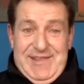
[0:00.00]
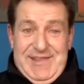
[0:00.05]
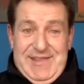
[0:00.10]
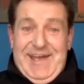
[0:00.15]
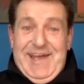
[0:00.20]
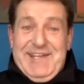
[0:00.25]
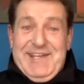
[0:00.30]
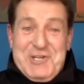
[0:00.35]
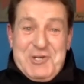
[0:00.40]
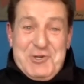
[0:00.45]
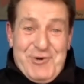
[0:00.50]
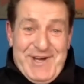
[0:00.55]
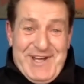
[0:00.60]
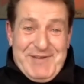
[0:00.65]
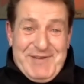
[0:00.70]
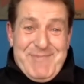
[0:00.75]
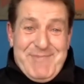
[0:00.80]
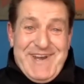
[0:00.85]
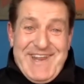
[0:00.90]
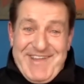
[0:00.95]
that you're
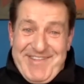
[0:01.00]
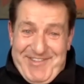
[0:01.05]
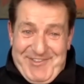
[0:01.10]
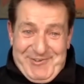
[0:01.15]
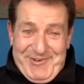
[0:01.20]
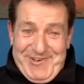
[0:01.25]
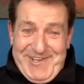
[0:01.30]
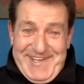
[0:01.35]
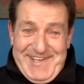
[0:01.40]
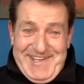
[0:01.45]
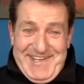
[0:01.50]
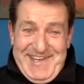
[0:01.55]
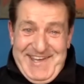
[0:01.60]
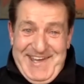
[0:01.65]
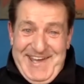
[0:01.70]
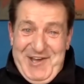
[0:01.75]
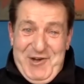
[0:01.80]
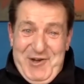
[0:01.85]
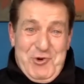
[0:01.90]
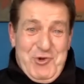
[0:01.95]
in ministry
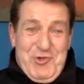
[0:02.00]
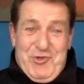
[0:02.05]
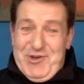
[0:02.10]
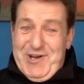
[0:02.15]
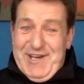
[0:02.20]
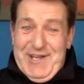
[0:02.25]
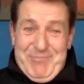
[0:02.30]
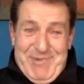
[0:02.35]
who's gonna